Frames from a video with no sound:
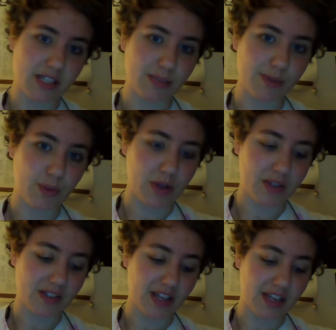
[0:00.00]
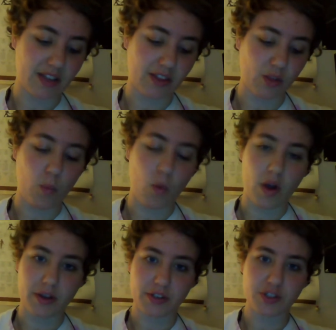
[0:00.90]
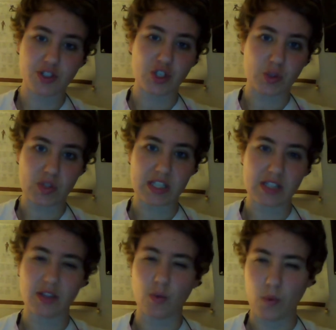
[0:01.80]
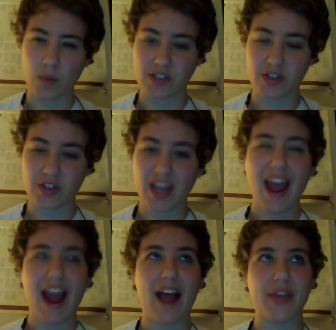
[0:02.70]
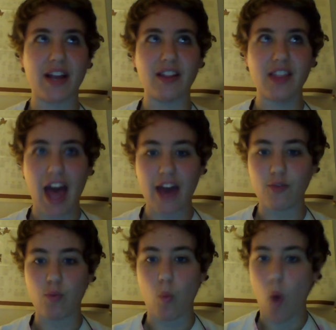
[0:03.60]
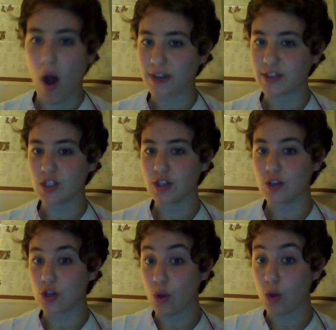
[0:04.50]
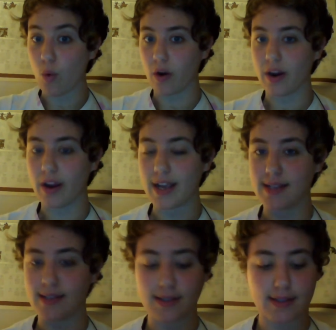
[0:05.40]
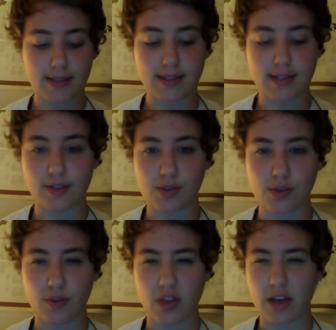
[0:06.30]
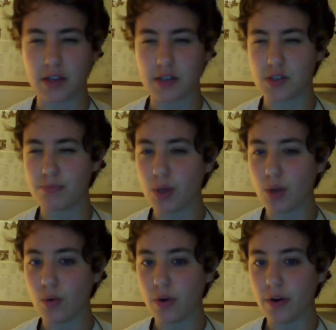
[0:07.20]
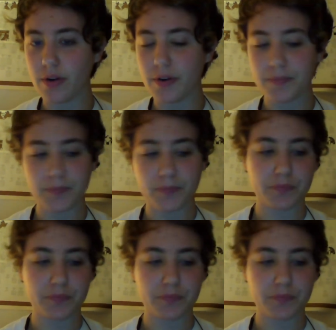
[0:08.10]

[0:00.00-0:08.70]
the best things about the wands is the idea that the wand chooses the wizard, and that a lot of wand lore is still sort of unexplored,